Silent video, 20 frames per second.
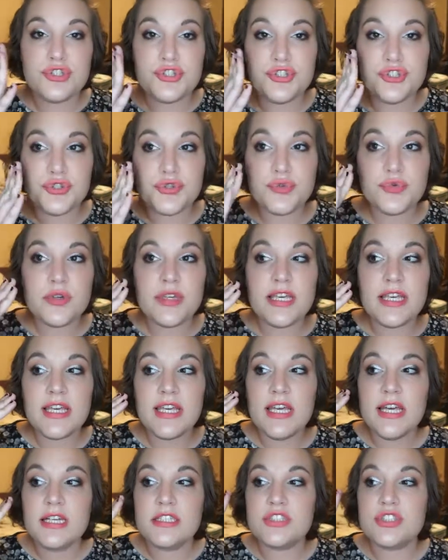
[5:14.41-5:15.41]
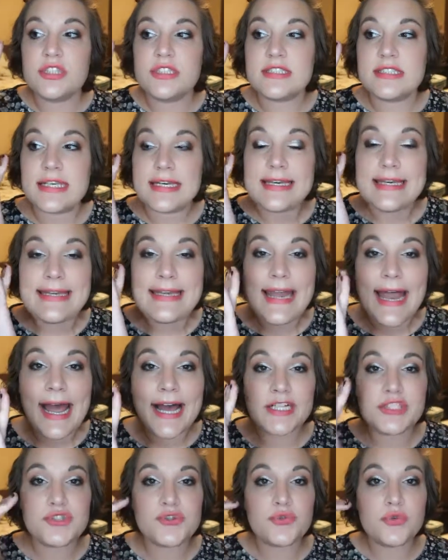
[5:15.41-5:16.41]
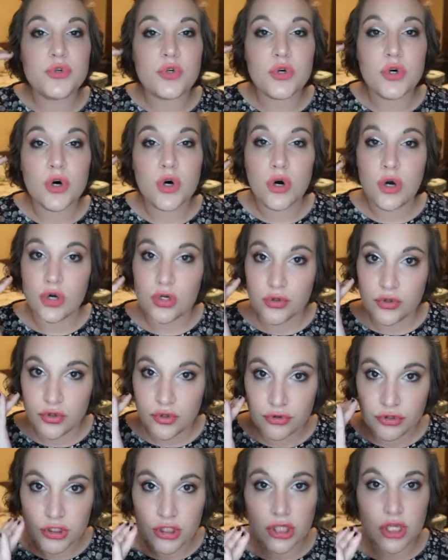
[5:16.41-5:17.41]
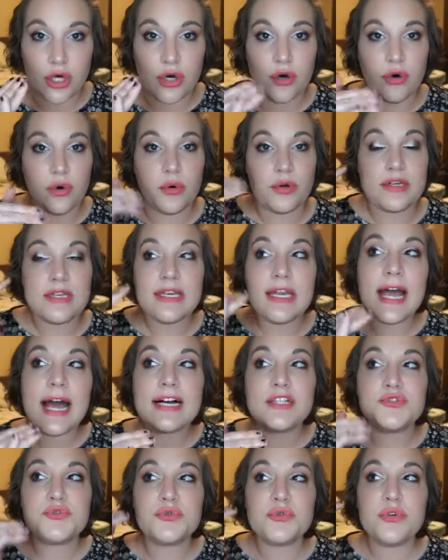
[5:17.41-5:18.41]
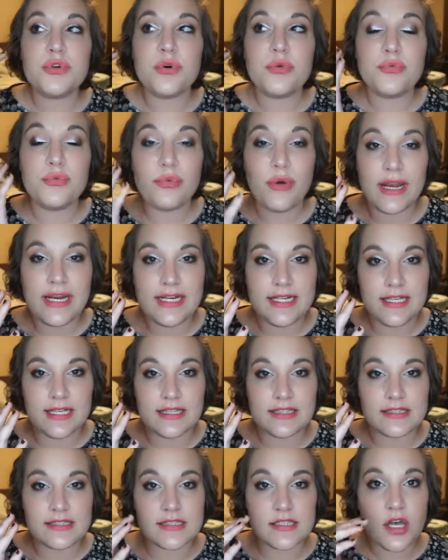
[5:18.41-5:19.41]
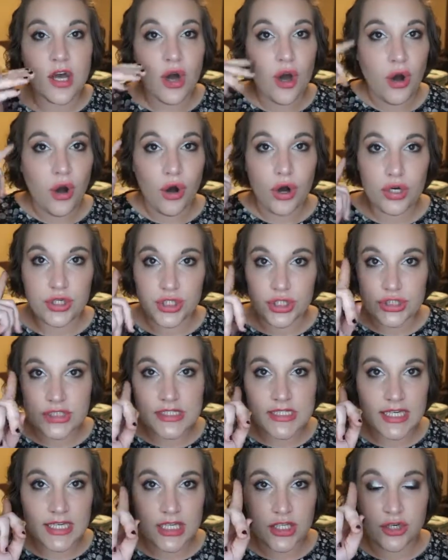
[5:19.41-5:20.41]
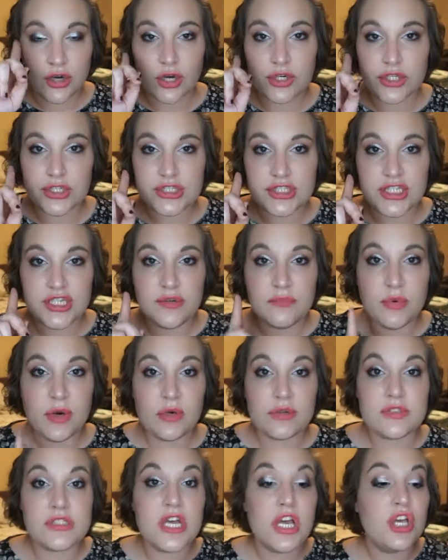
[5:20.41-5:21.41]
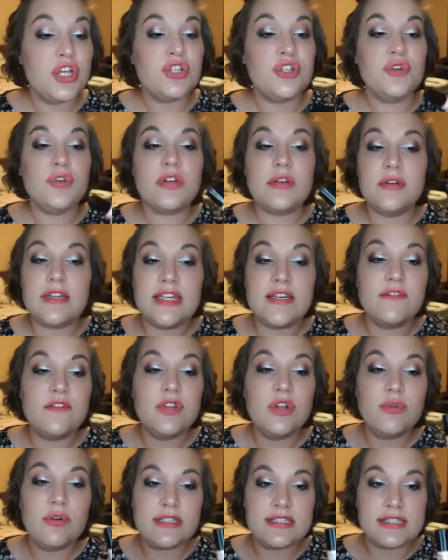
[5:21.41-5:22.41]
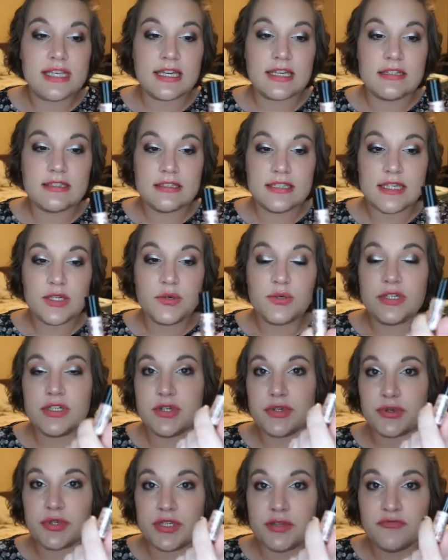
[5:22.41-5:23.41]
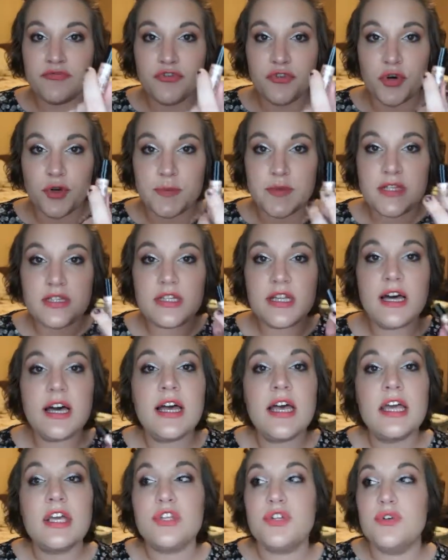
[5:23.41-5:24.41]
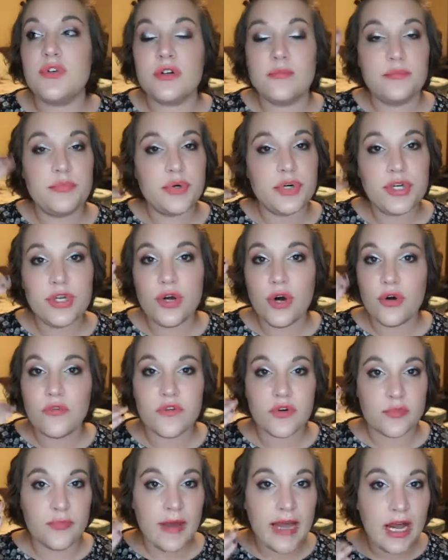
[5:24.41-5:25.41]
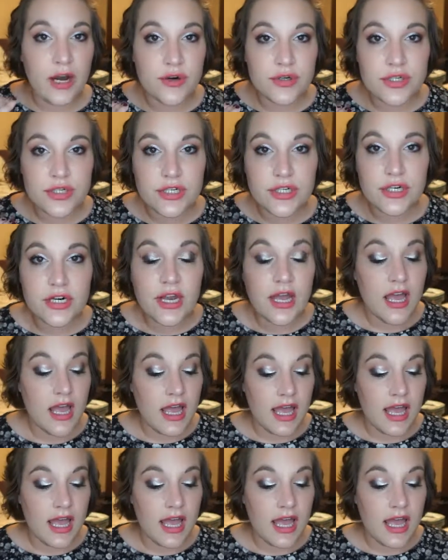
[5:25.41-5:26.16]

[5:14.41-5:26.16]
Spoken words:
dewy, just natural glow, natural radiance on your skin, on your cheekbones. You can, even though it's like a liquid cream formula, you can put it over powder.